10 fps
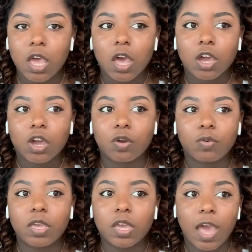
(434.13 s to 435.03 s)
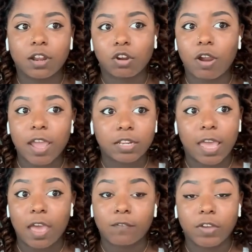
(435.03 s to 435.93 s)
Korea kind of cracked
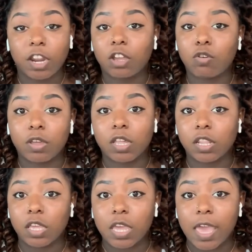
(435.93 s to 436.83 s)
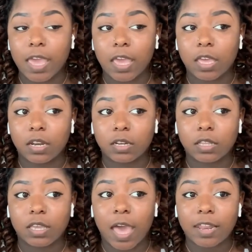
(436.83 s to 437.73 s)
down very quickly and
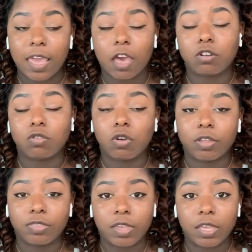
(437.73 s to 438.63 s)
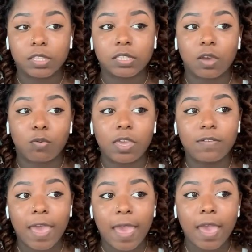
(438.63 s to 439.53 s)
got a handle on things. And
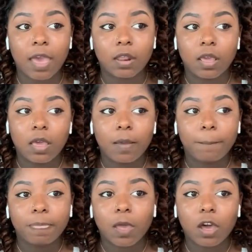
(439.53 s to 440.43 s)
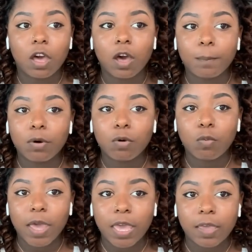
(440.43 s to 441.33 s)
we've had a couple
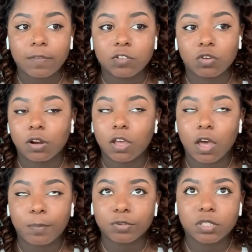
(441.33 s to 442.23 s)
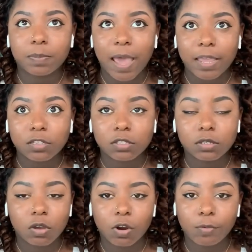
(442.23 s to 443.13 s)
waves or a couple spikes
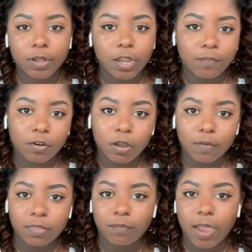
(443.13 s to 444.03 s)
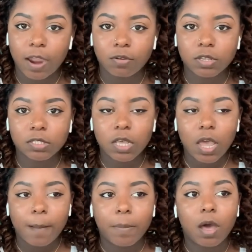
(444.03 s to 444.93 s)
or whatever of the virus.
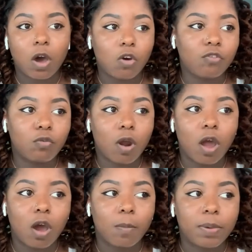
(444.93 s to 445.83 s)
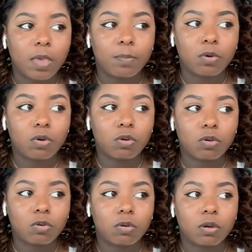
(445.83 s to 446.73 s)
But overall,
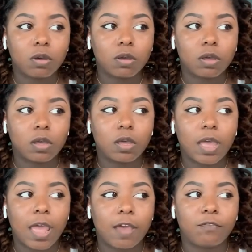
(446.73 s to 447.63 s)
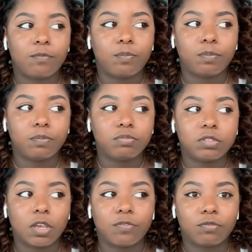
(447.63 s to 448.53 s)
people have
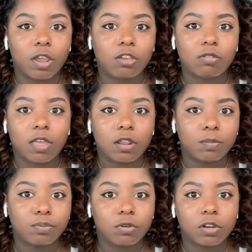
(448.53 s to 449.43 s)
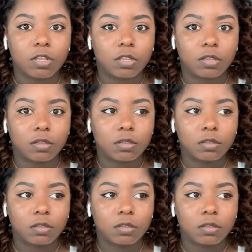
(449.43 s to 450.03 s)
self-regulated pretty